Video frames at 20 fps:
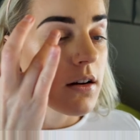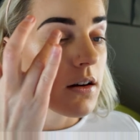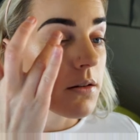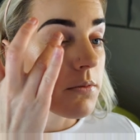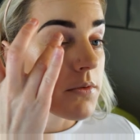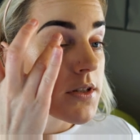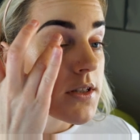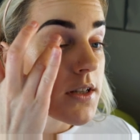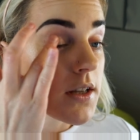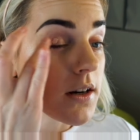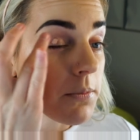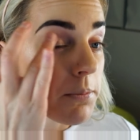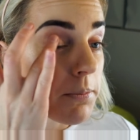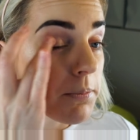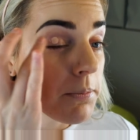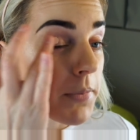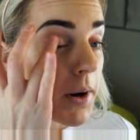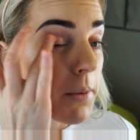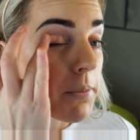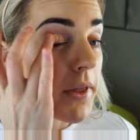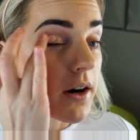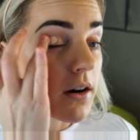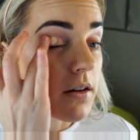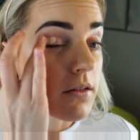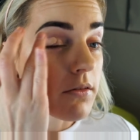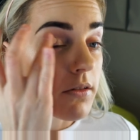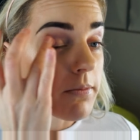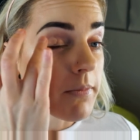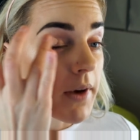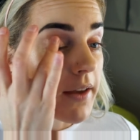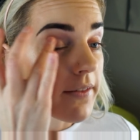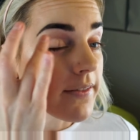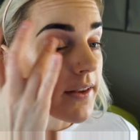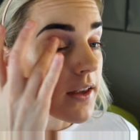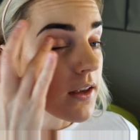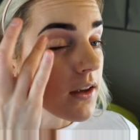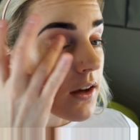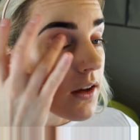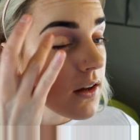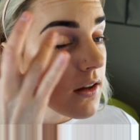I'm just going to pop that on with my
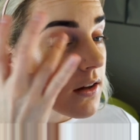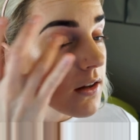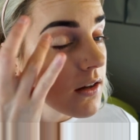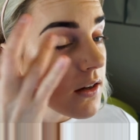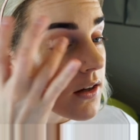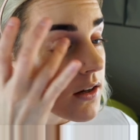finger.